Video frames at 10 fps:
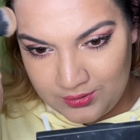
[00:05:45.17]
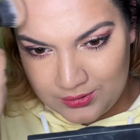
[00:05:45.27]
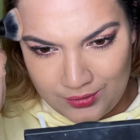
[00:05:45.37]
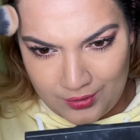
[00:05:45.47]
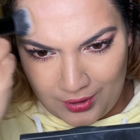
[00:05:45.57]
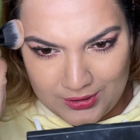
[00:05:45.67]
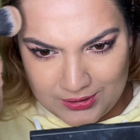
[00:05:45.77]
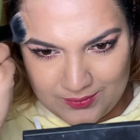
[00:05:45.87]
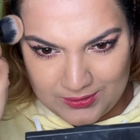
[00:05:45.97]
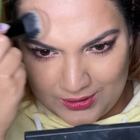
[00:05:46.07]
also thought
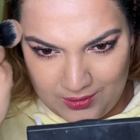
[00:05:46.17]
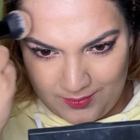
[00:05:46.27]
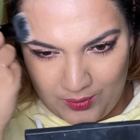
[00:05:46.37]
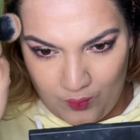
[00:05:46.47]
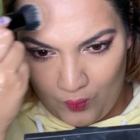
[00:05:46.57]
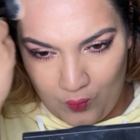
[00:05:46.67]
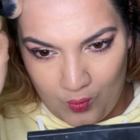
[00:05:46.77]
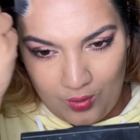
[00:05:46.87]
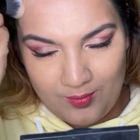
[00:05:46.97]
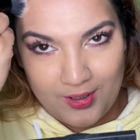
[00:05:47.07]
this was going to be
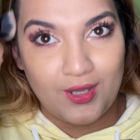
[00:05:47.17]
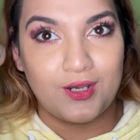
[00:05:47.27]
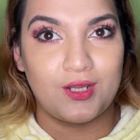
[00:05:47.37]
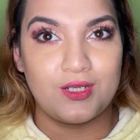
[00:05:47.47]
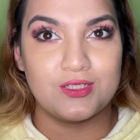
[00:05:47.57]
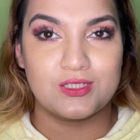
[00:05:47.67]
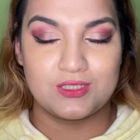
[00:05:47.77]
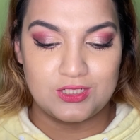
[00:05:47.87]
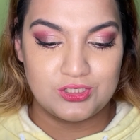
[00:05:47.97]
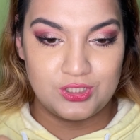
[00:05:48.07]
warmer than it is. It's
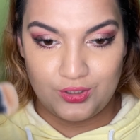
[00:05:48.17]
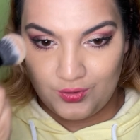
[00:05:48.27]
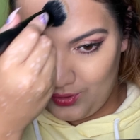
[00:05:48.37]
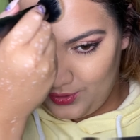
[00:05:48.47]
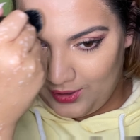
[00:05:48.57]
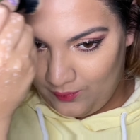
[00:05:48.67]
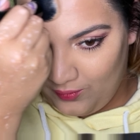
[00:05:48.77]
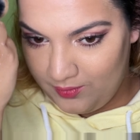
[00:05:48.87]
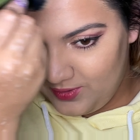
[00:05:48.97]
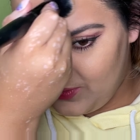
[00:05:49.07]
actually not that
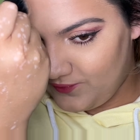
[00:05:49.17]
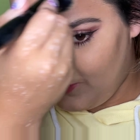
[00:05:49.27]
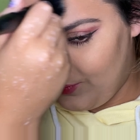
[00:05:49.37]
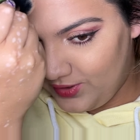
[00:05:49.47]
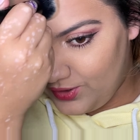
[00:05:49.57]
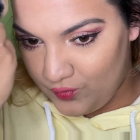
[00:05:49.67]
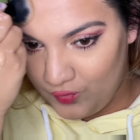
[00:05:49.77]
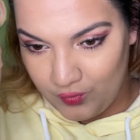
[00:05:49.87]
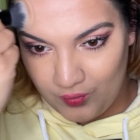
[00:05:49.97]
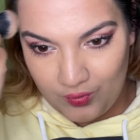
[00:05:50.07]
warm. It's very
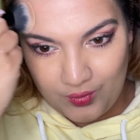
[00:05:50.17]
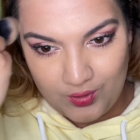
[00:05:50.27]
cool.